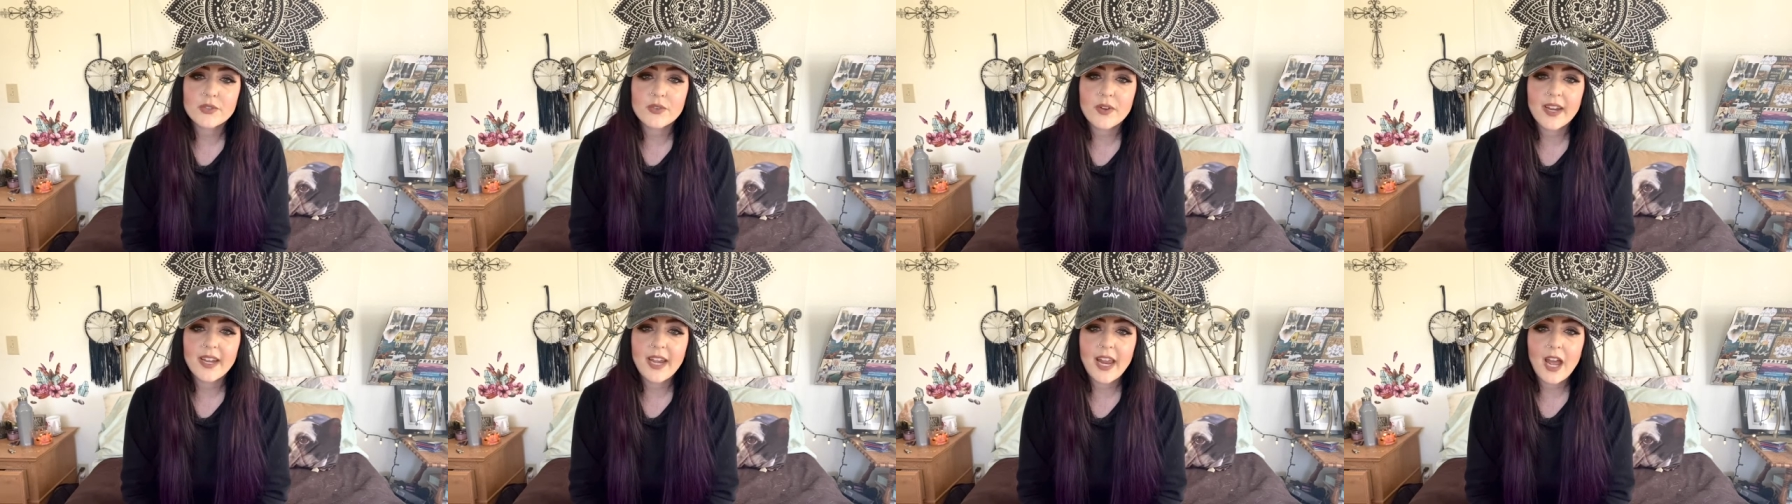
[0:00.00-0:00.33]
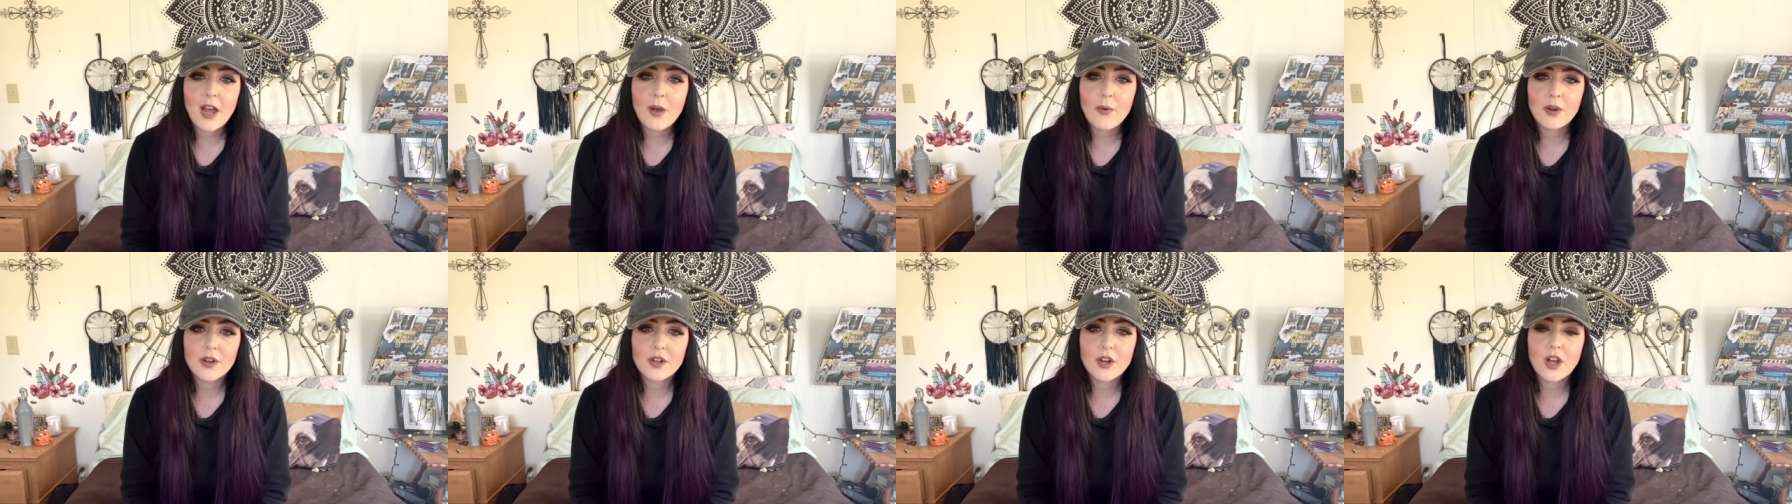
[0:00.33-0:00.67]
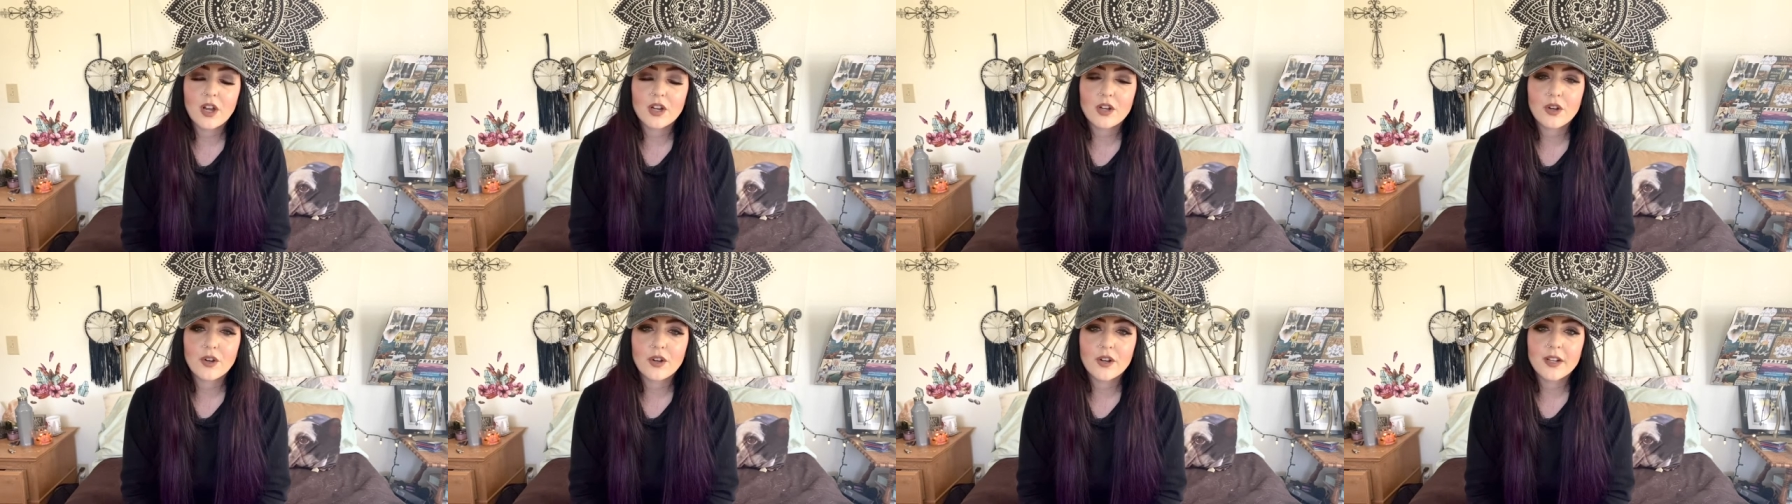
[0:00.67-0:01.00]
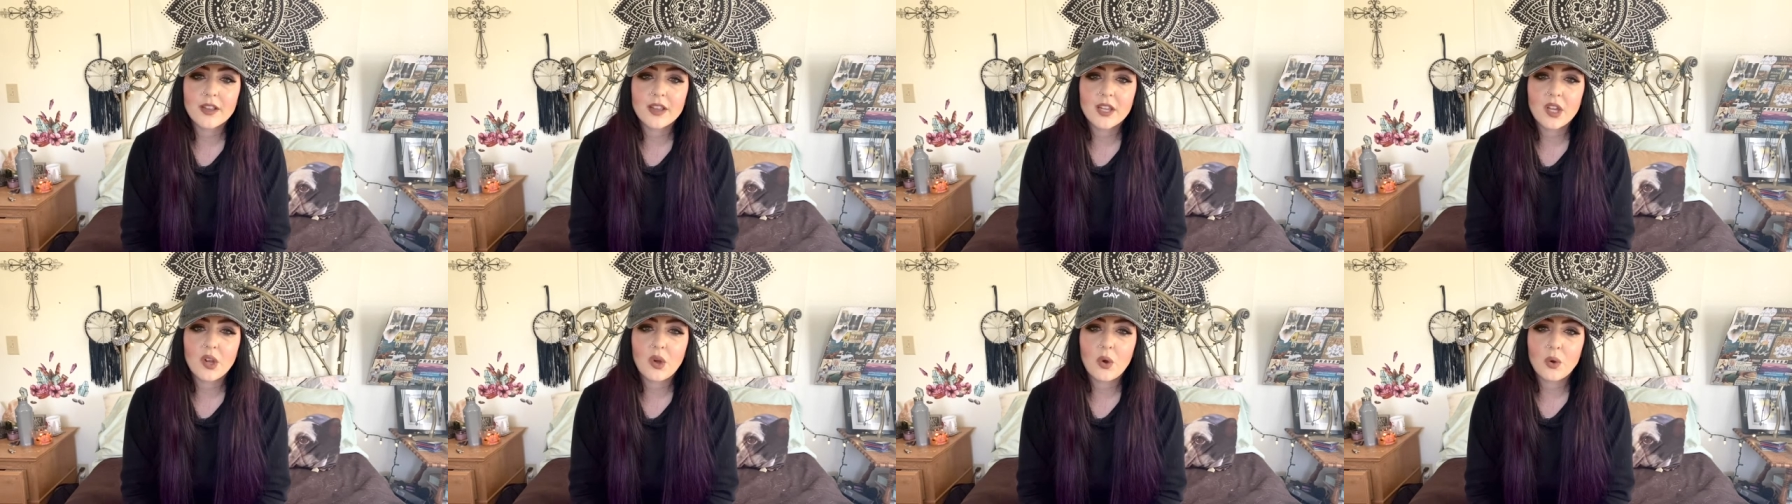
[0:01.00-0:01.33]
right now are not
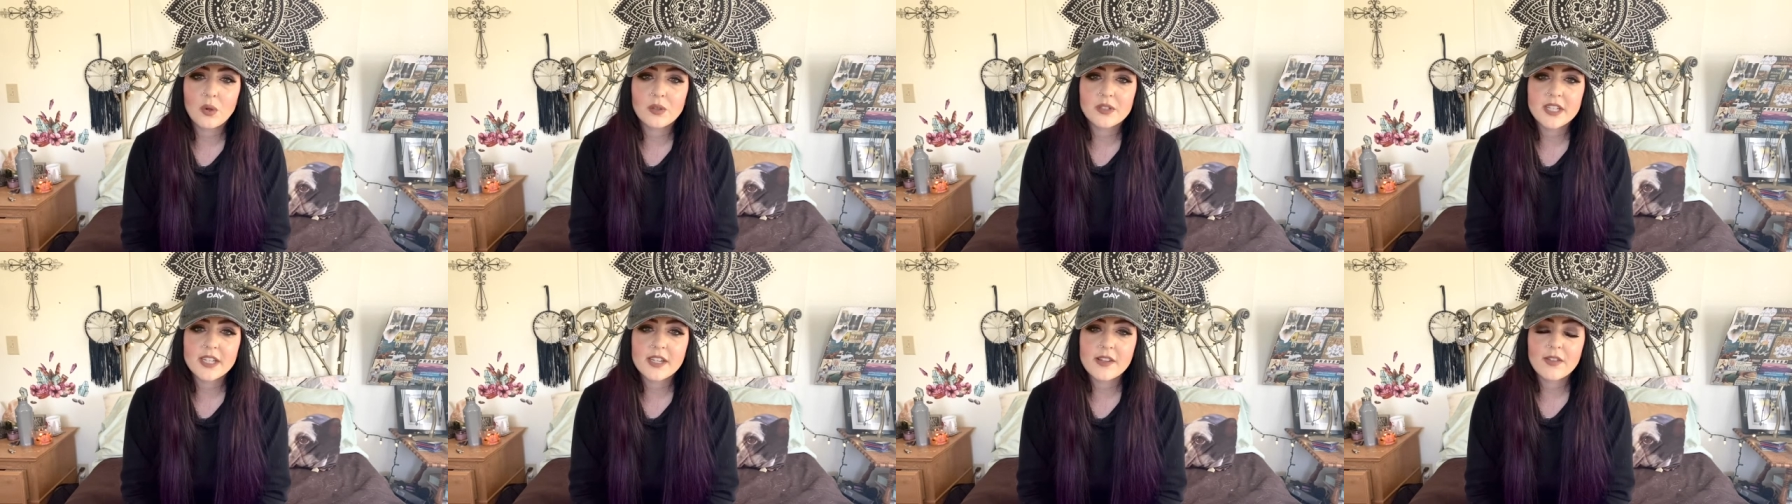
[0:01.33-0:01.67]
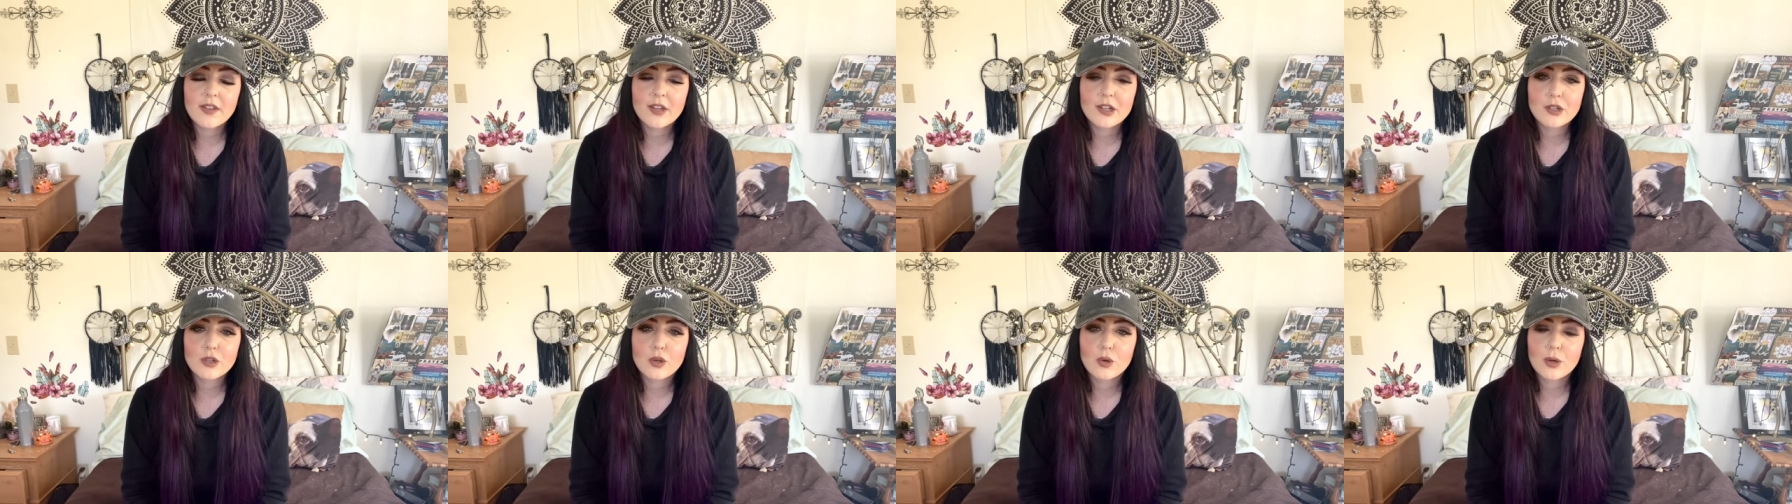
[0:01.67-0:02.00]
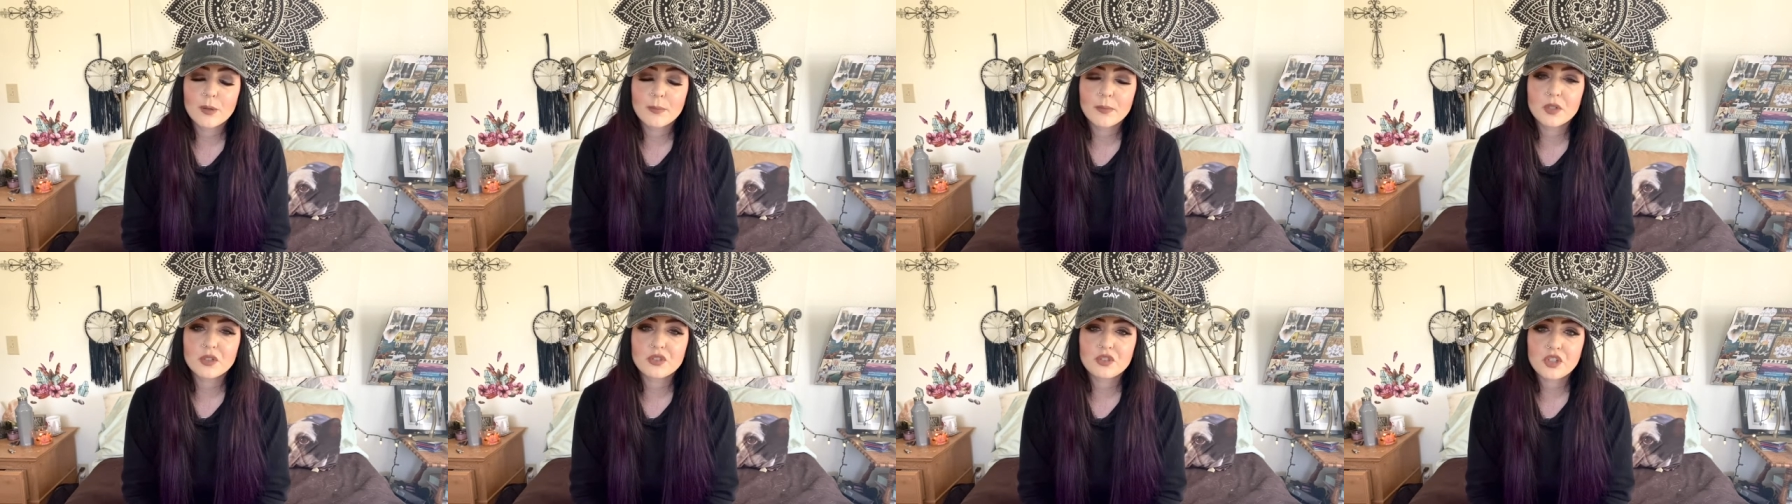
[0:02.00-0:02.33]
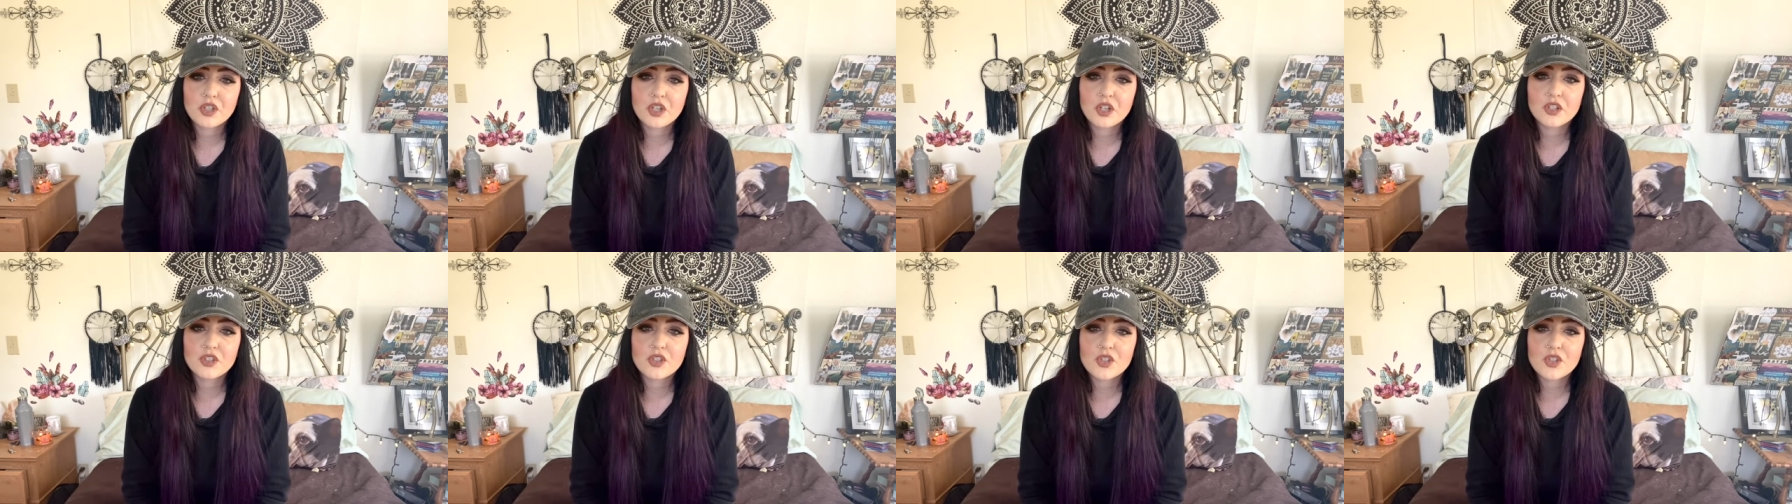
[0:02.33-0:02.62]
currently holding their normal church